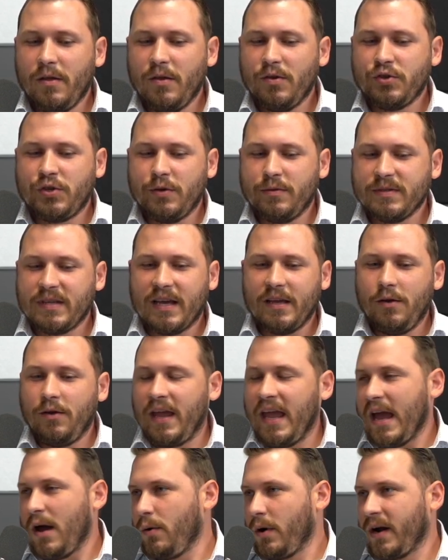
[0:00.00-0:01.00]
she was like, you
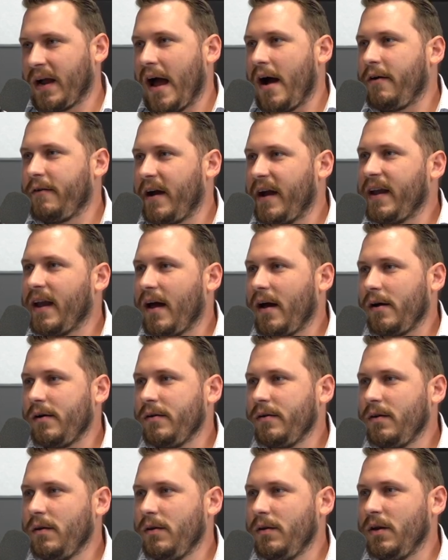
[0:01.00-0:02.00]
can't work out right now.
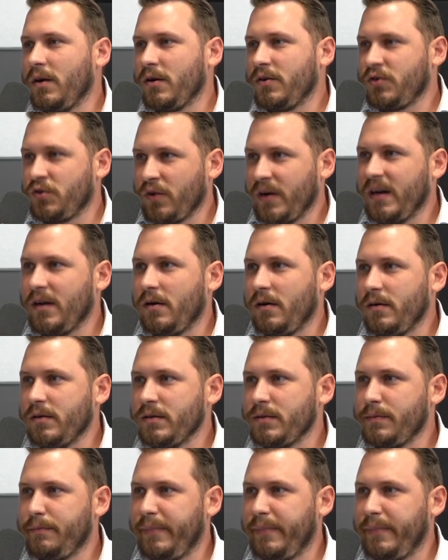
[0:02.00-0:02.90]
Your adrenals,